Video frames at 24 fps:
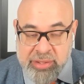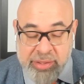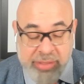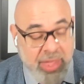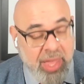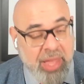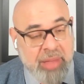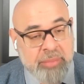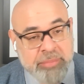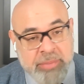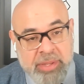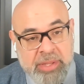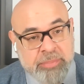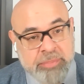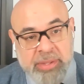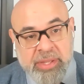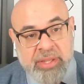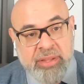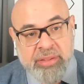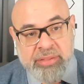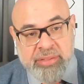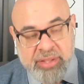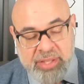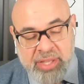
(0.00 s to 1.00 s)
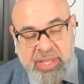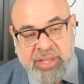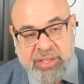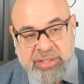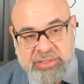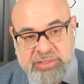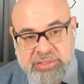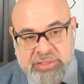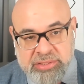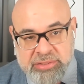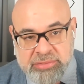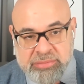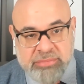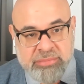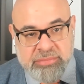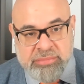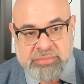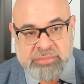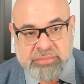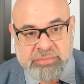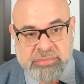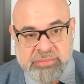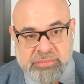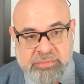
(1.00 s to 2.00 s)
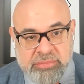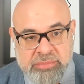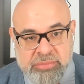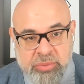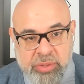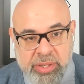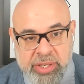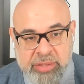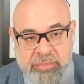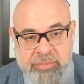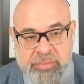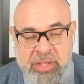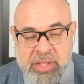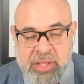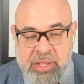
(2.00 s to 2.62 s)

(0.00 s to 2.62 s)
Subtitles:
That may be the case, right?